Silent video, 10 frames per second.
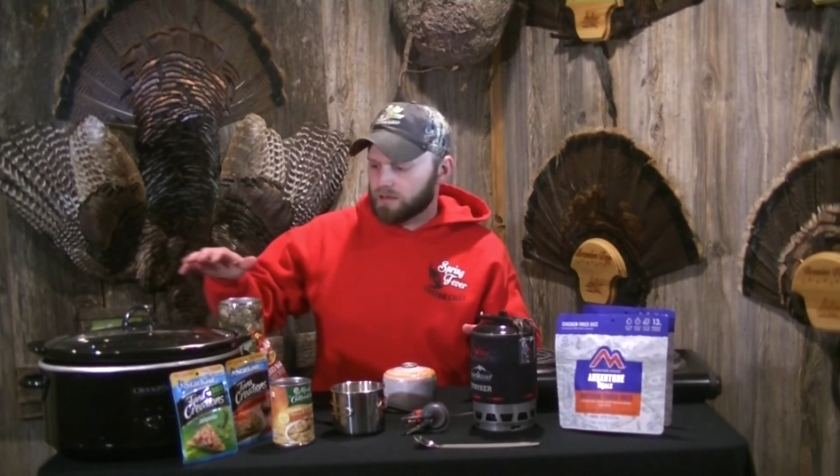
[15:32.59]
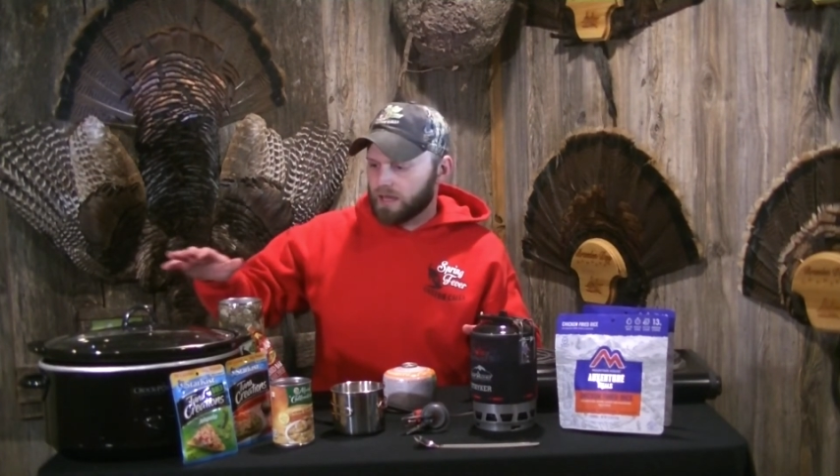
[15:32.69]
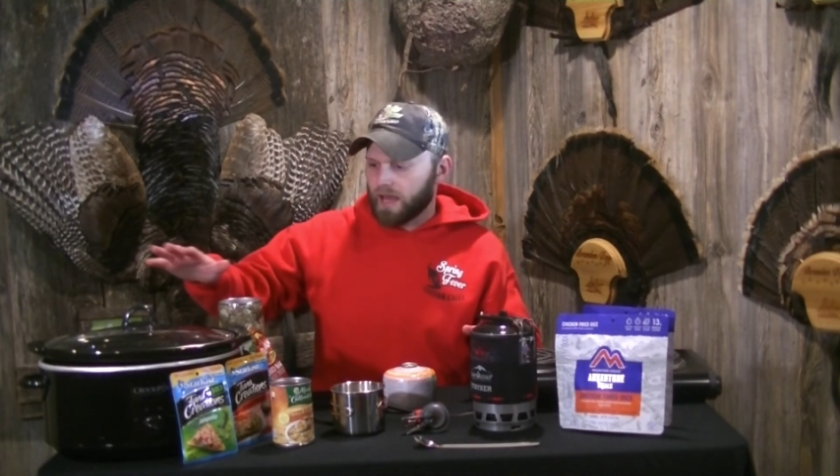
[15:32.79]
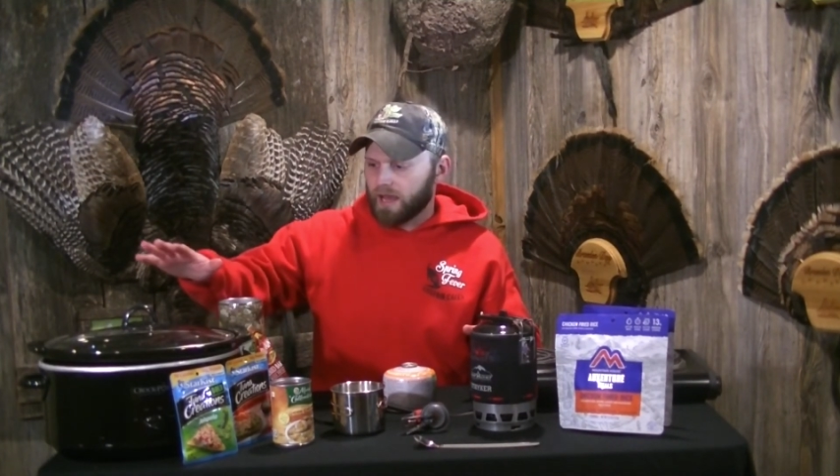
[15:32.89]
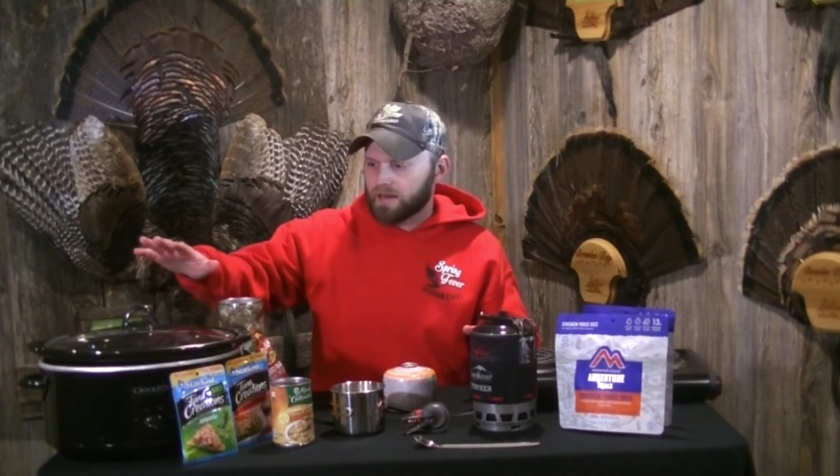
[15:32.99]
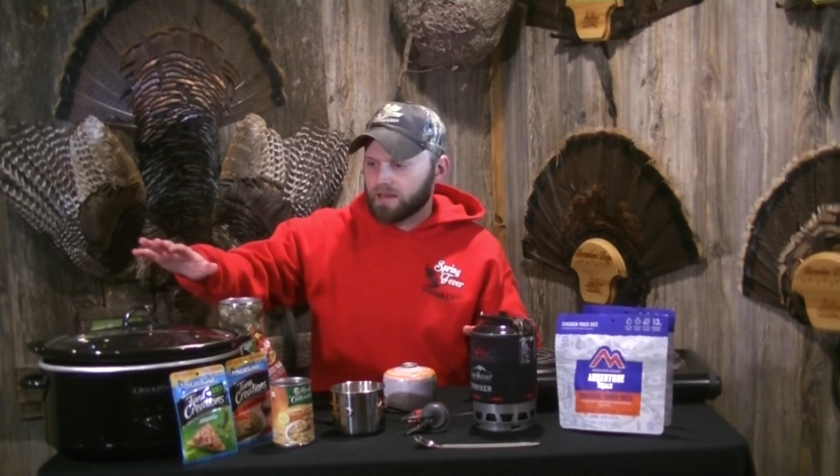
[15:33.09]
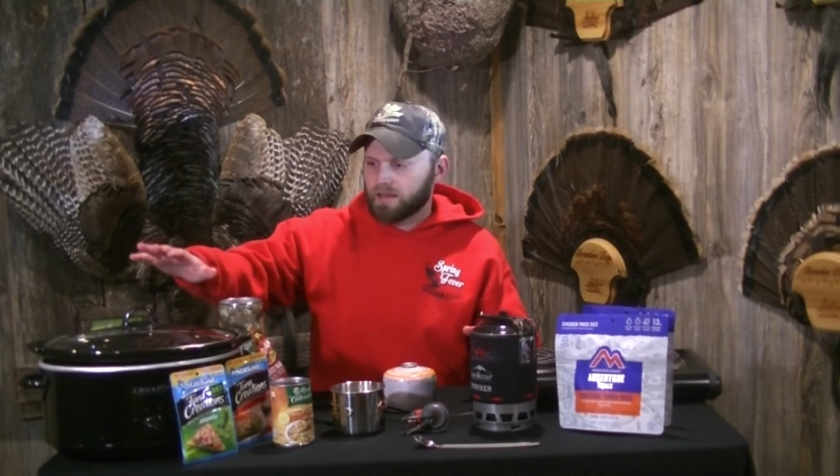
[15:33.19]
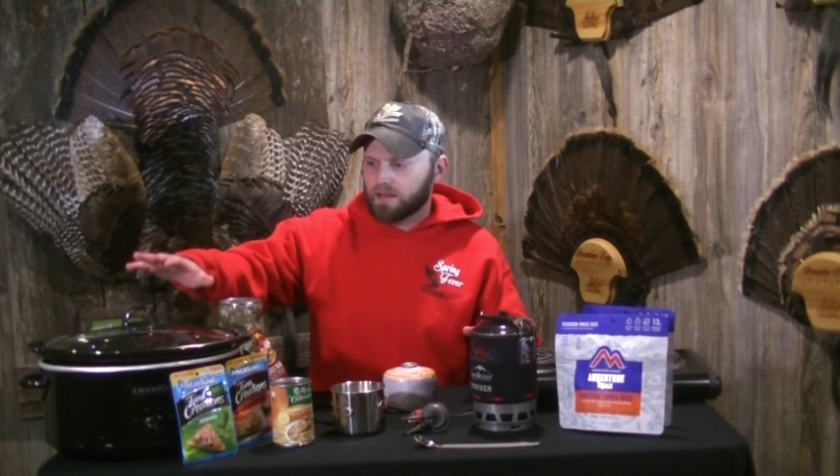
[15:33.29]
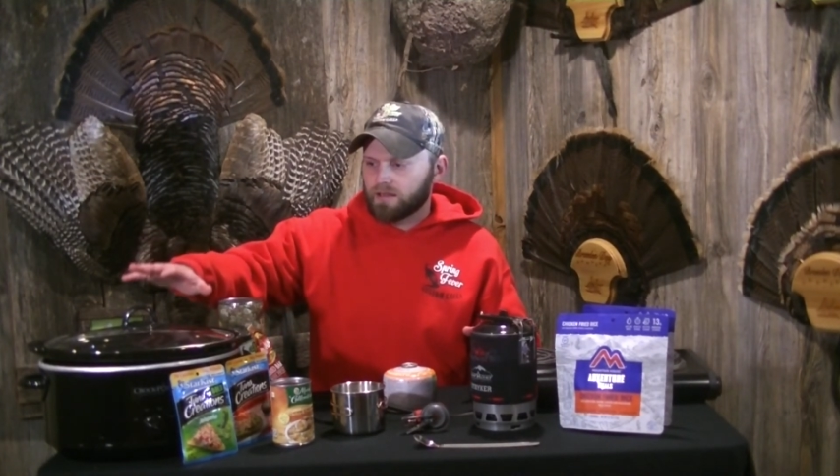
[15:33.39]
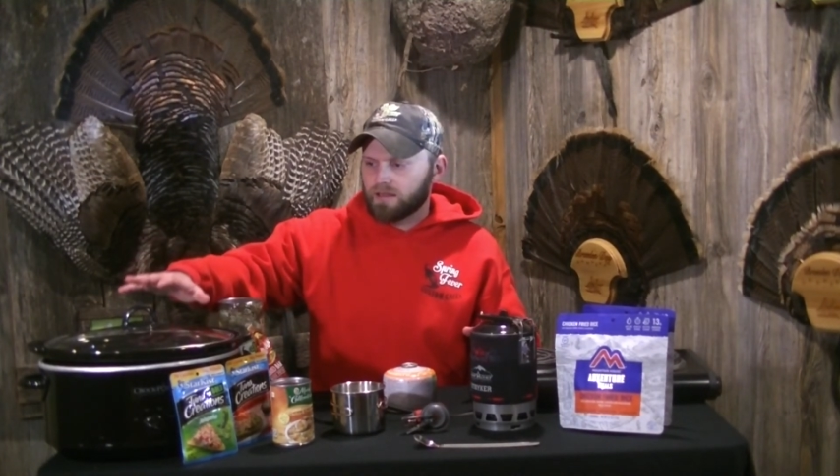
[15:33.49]
year
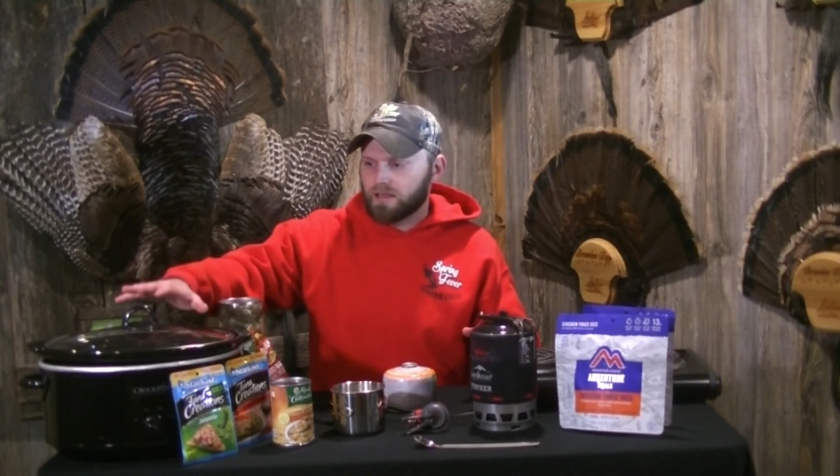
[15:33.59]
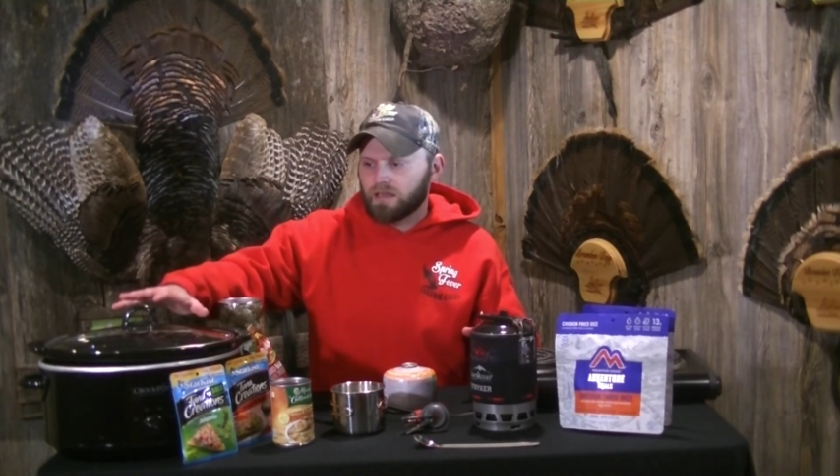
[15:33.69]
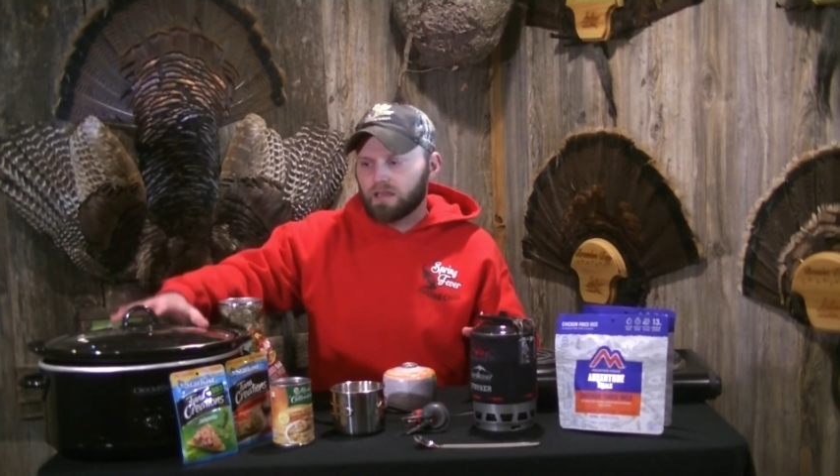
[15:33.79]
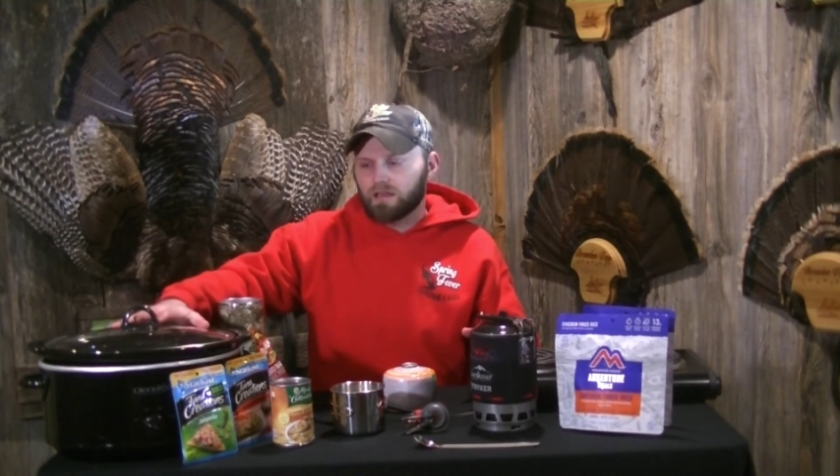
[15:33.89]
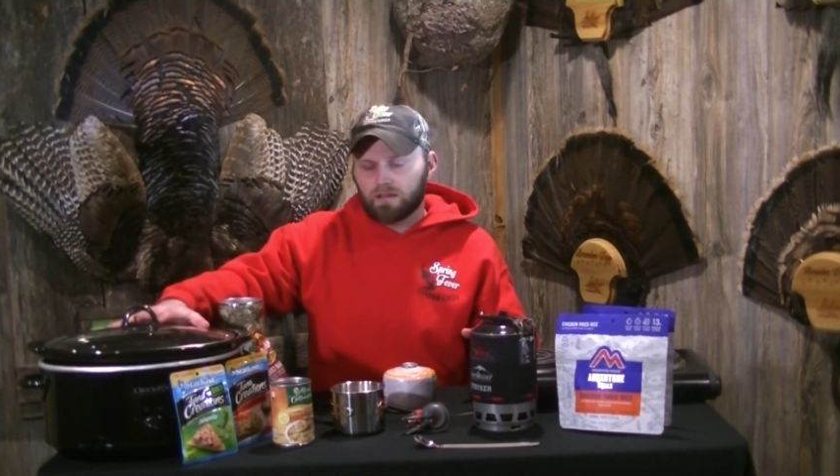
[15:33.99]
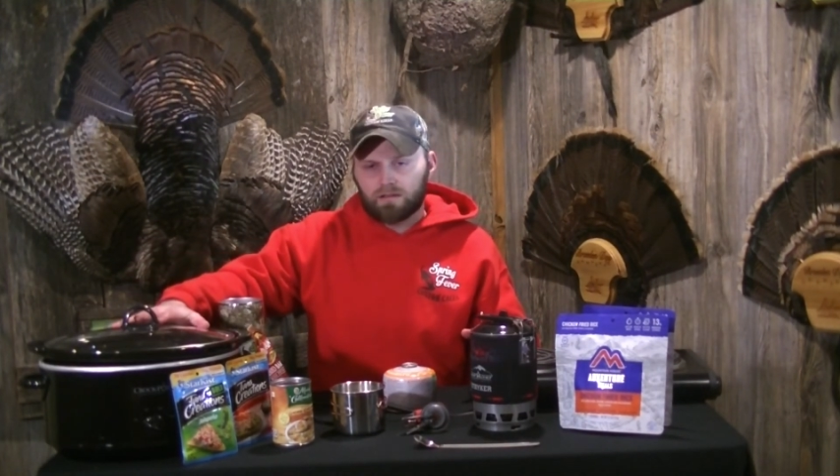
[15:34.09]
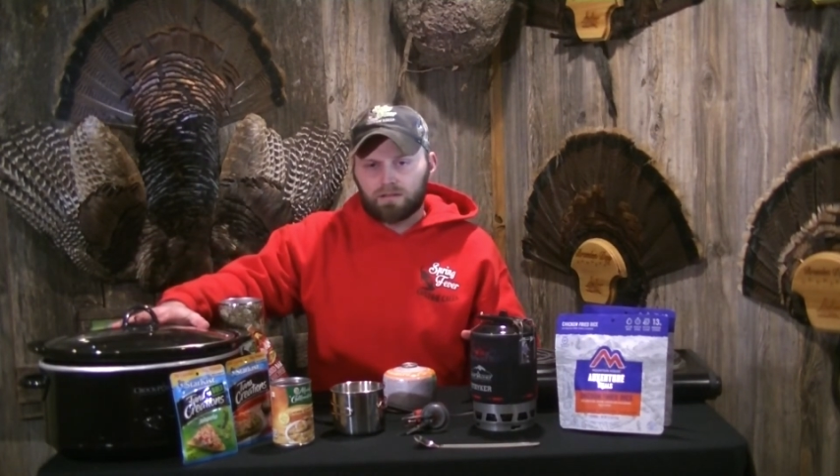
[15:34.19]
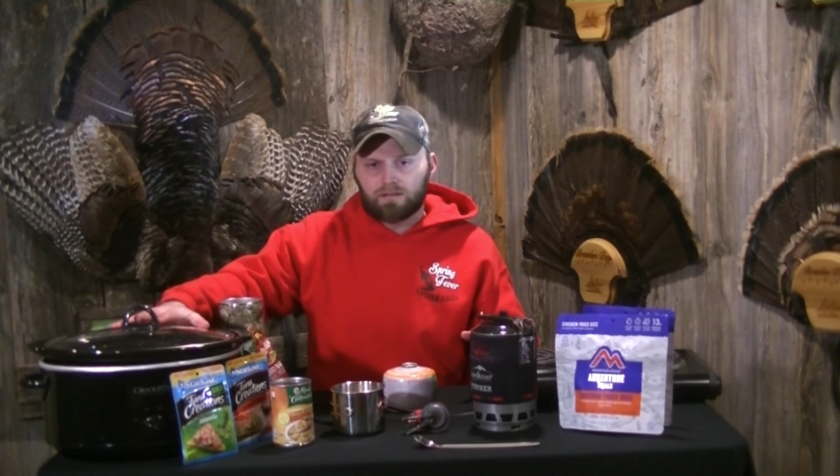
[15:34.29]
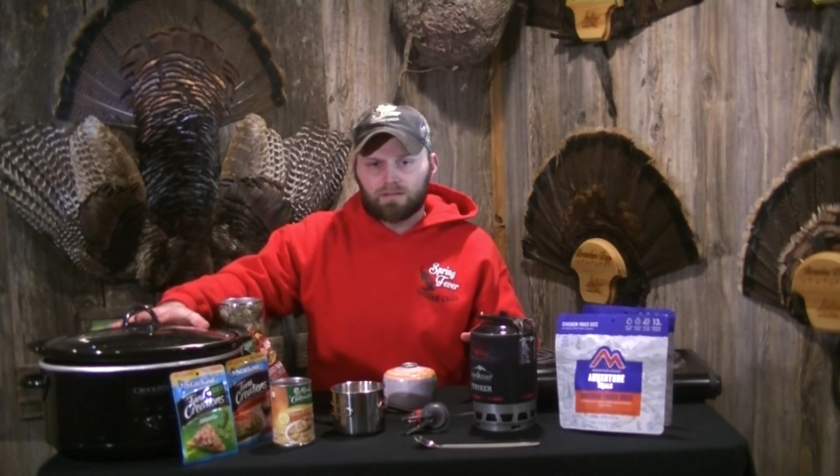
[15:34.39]
that the